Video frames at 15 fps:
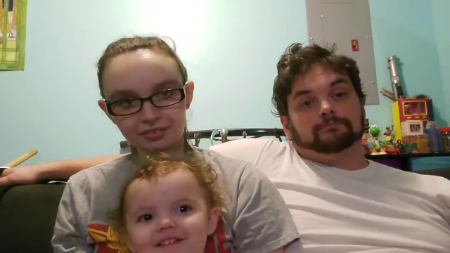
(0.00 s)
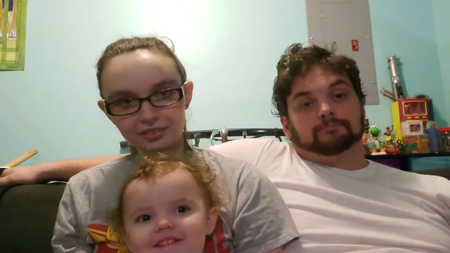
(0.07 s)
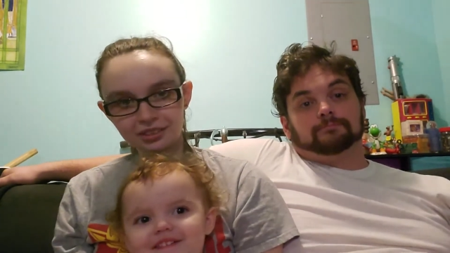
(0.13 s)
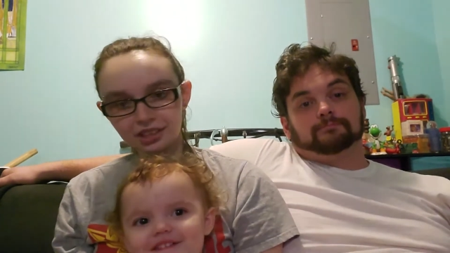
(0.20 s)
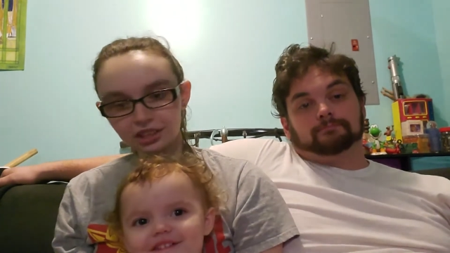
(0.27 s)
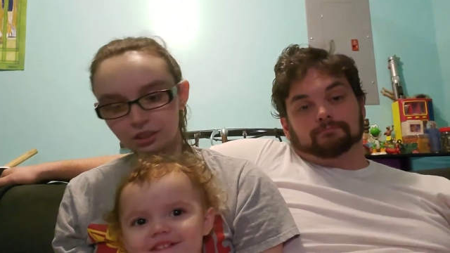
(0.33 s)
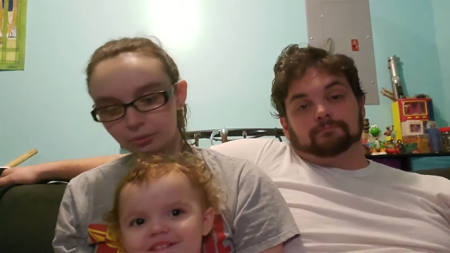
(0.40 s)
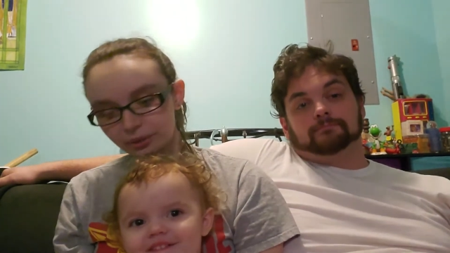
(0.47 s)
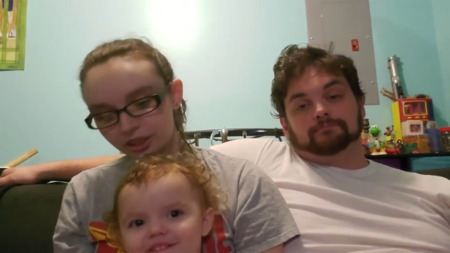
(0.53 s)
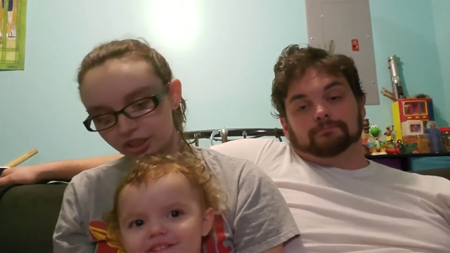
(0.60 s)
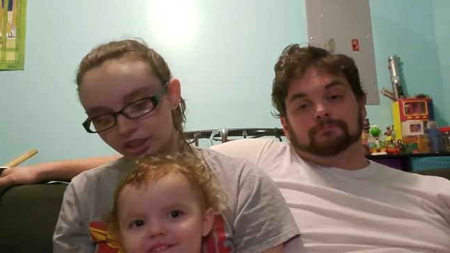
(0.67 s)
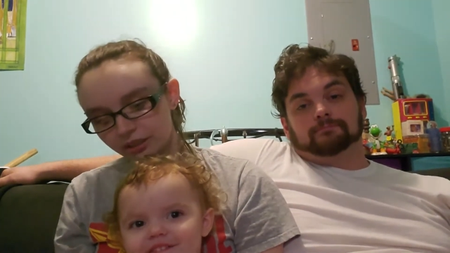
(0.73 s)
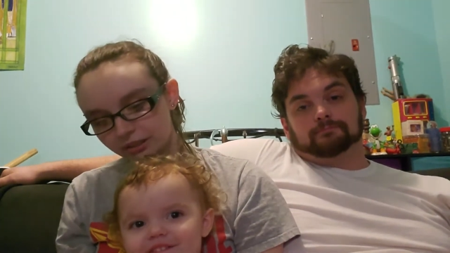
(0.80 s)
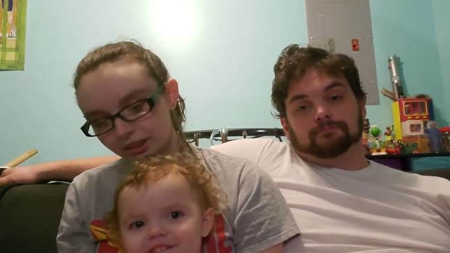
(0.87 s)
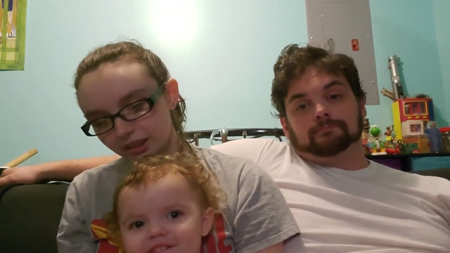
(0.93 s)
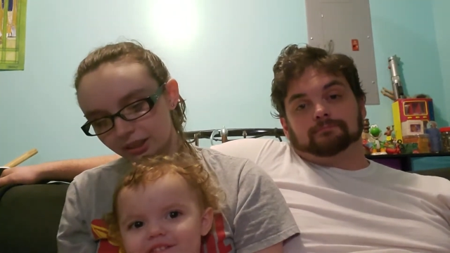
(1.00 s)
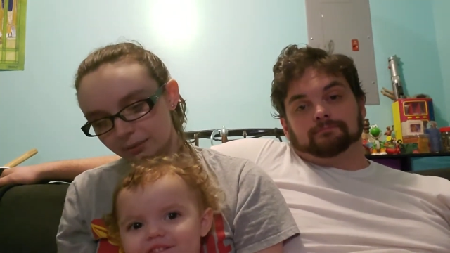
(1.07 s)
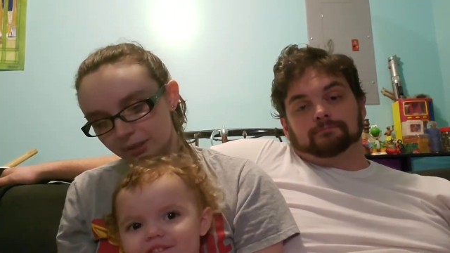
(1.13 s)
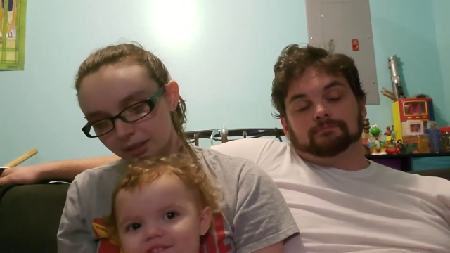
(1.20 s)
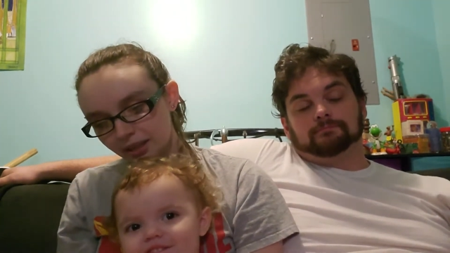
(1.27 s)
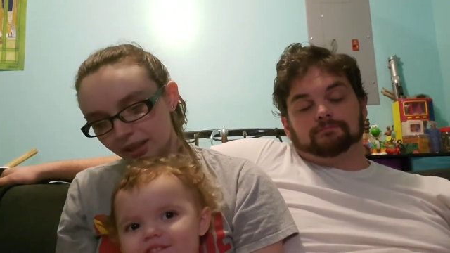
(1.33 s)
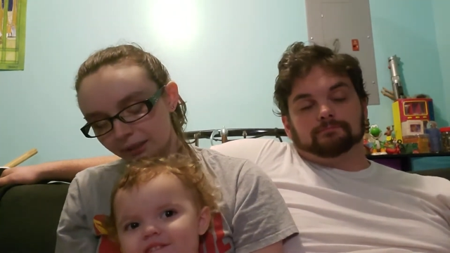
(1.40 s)
Speaker 1: Do you wish there was some
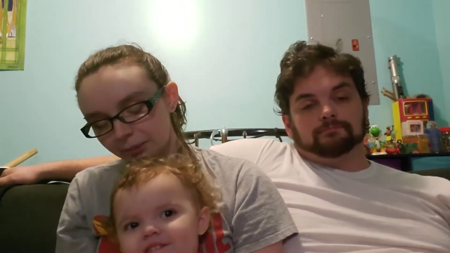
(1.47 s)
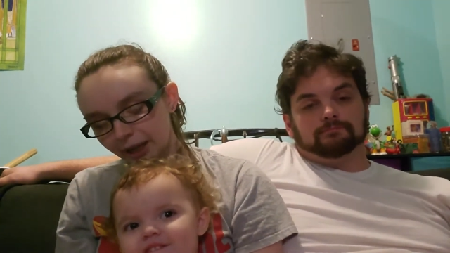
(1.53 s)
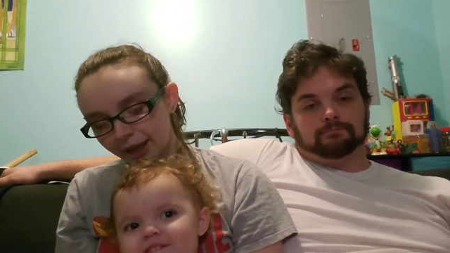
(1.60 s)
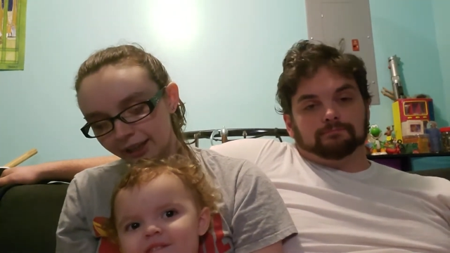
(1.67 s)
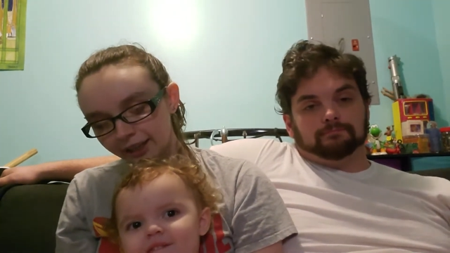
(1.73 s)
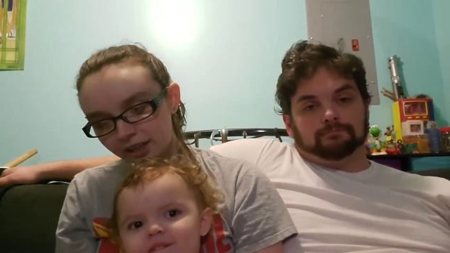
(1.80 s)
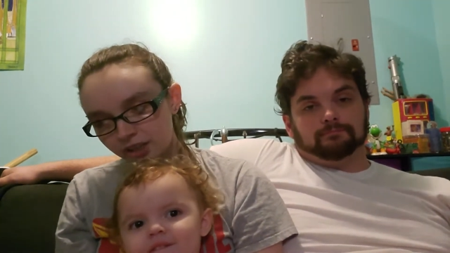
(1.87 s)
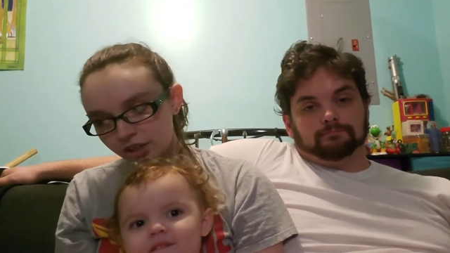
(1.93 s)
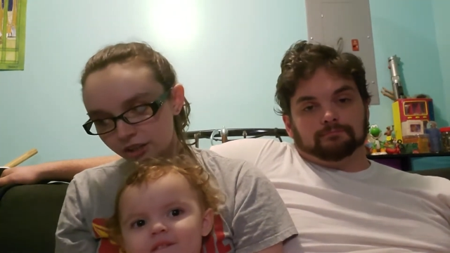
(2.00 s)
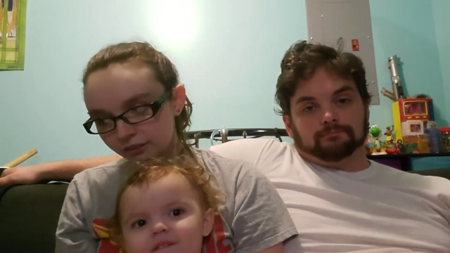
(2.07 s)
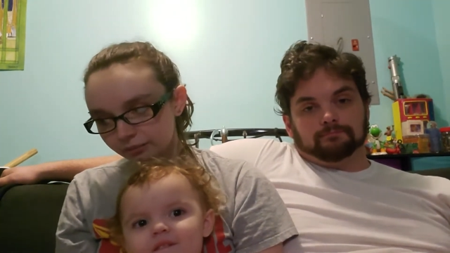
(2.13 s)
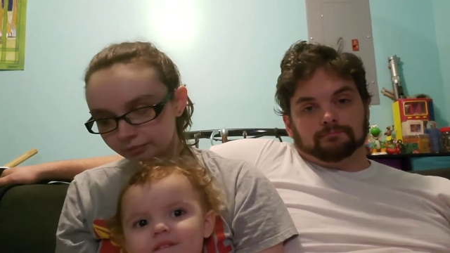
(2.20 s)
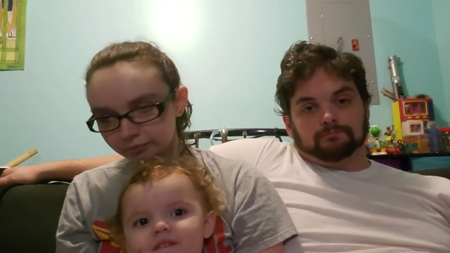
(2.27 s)
in that package?